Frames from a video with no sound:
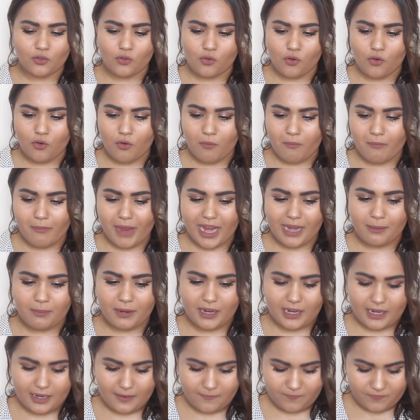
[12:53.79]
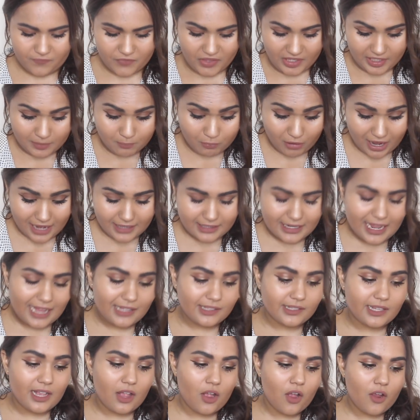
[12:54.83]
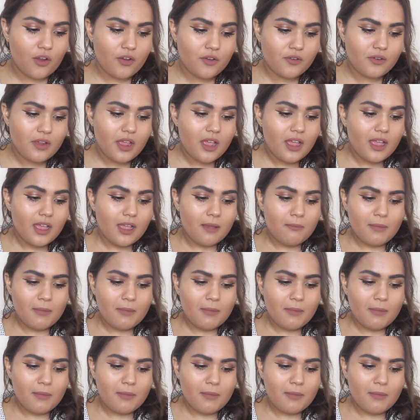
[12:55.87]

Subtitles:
or maybe this brand has their own